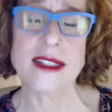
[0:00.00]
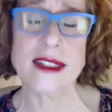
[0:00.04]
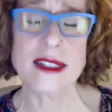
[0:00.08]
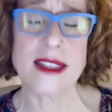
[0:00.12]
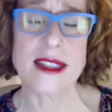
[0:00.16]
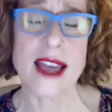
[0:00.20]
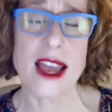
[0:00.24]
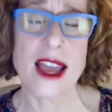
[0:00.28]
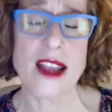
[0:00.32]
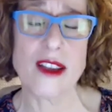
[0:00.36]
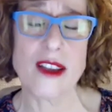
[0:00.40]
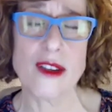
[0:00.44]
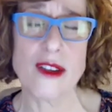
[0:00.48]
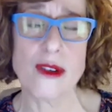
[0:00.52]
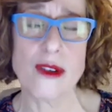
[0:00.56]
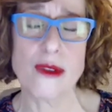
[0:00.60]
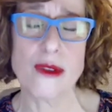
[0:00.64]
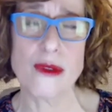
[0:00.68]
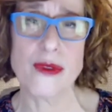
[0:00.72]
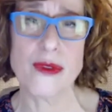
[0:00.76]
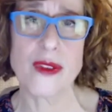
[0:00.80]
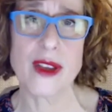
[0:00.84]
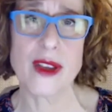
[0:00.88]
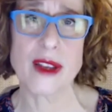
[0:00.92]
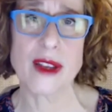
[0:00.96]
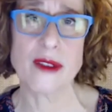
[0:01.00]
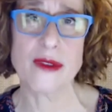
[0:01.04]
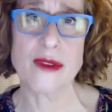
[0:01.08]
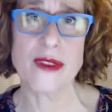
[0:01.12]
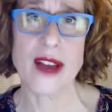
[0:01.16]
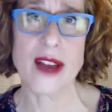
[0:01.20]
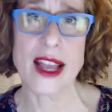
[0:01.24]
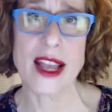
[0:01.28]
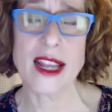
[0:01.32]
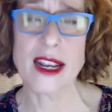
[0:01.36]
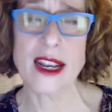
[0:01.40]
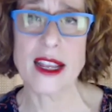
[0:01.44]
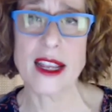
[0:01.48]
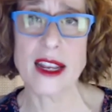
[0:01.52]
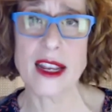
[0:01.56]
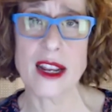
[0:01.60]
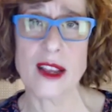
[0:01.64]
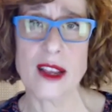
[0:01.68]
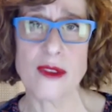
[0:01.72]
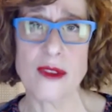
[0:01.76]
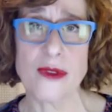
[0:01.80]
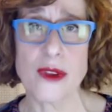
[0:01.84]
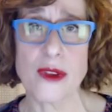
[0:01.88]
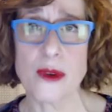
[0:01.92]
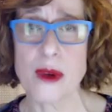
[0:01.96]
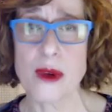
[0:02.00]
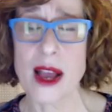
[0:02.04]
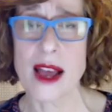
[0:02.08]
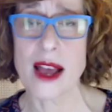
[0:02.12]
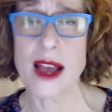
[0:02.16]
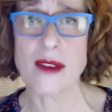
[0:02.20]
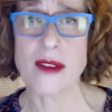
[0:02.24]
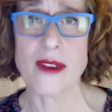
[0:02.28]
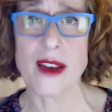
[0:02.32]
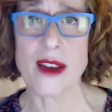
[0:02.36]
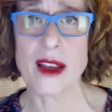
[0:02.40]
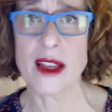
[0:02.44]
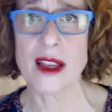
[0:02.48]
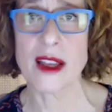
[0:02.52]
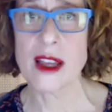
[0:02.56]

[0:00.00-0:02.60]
that you've invited, if you have a